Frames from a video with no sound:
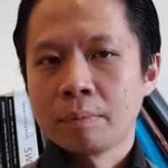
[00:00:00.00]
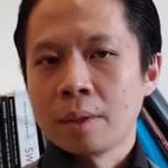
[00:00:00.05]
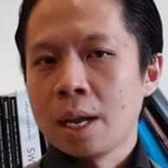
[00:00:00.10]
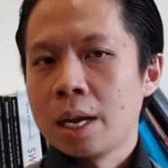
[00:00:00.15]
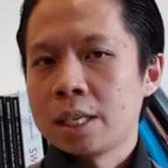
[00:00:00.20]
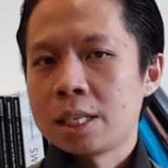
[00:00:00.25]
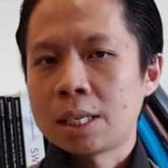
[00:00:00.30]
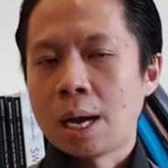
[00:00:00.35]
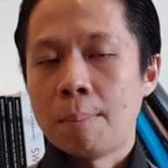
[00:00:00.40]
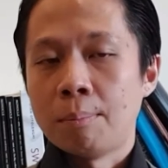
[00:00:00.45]

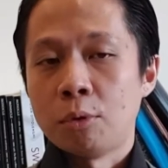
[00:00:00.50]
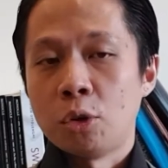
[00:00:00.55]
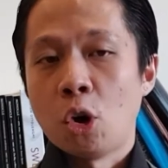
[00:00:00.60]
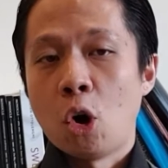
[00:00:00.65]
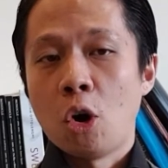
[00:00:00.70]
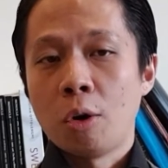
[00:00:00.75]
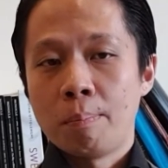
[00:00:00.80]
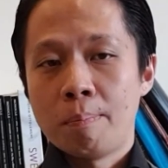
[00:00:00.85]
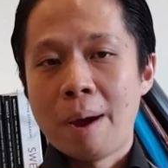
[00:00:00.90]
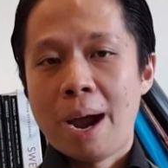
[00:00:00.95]
Some
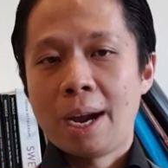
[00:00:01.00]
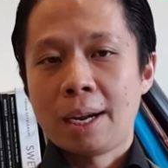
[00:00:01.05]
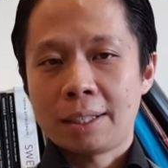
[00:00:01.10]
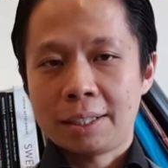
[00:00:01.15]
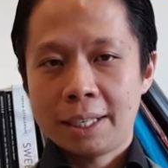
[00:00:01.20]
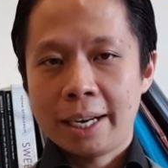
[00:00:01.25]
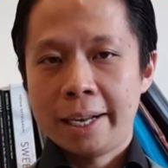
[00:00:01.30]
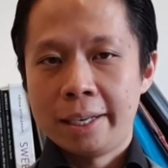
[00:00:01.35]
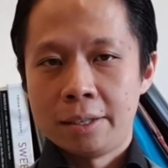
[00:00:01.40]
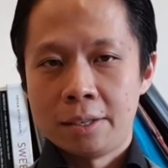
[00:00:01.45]
non-bank
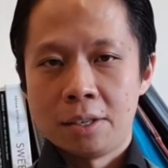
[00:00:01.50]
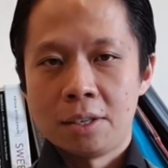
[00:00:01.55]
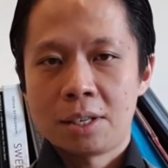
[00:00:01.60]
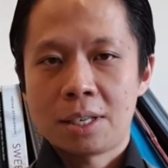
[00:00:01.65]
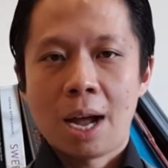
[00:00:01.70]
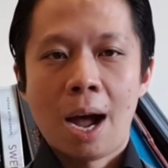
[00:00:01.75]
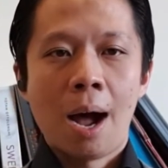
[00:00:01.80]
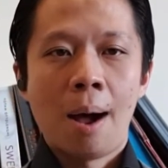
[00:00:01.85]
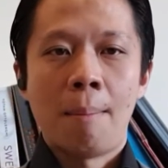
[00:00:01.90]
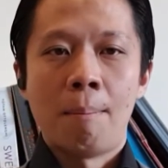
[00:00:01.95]
lenders
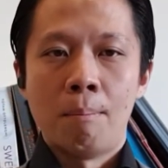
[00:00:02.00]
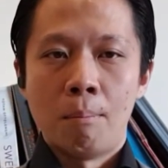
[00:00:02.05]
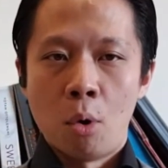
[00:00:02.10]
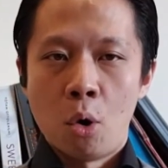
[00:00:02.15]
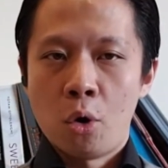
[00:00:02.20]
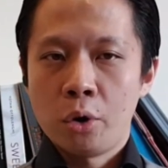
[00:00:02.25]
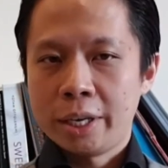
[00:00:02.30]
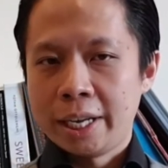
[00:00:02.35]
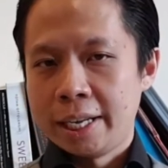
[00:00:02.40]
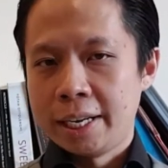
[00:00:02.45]
are
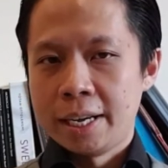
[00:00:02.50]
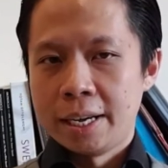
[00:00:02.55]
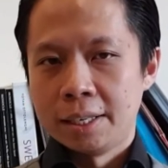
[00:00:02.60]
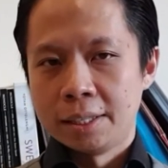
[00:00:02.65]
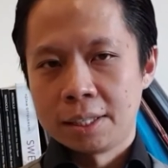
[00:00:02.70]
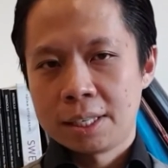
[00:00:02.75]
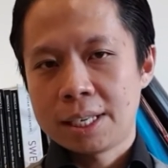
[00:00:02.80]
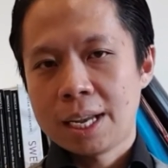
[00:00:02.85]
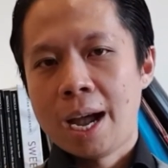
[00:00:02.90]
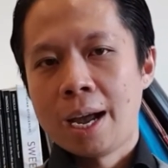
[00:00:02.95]
more
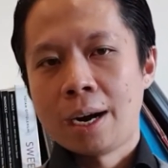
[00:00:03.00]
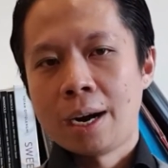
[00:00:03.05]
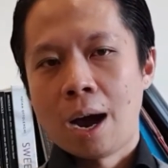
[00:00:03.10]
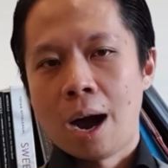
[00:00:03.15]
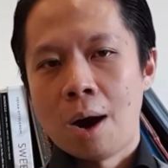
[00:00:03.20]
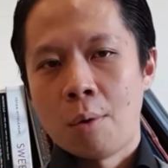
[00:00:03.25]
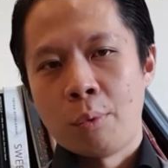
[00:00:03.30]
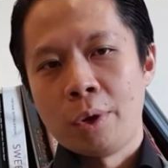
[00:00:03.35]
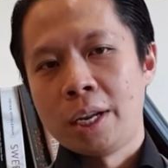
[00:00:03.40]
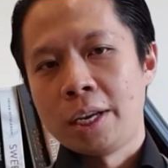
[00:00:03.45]
lenient and are
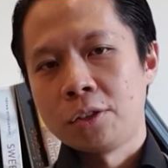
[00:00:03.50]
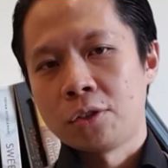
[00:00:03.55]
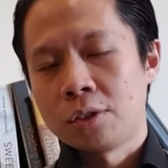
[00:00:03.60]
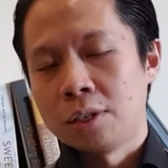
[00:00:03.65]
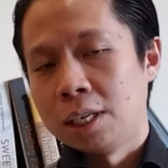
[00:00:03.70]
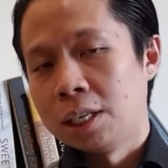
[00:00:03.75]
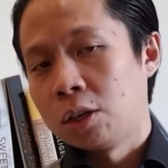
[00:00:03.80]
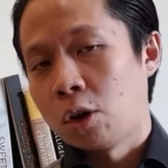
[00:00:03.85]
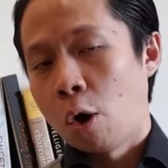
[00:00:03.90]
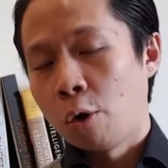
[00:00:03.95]
willing to
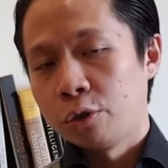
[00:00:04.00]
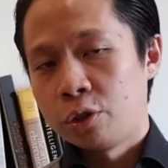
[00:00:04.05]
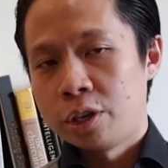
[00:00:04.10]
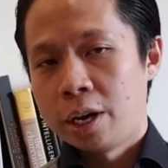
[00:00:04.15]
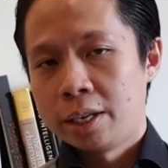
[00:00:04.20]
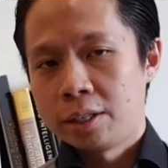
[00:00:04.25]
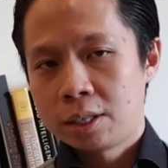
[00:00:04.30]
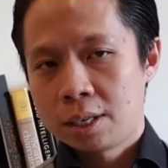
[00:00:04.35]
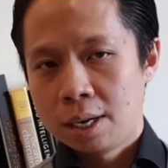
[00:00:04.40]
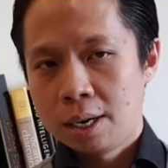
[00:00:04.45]

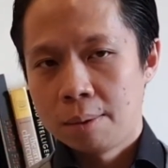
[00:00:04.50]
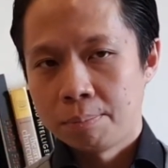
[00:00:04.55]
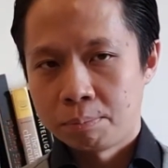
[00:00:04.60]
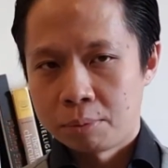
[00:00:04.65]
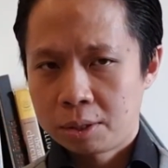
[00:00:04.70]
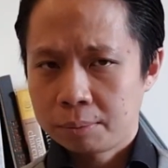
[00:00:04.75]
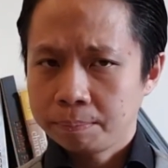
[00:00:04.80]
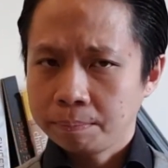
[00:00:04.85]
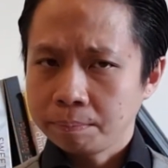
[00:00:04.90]
negotiate terms.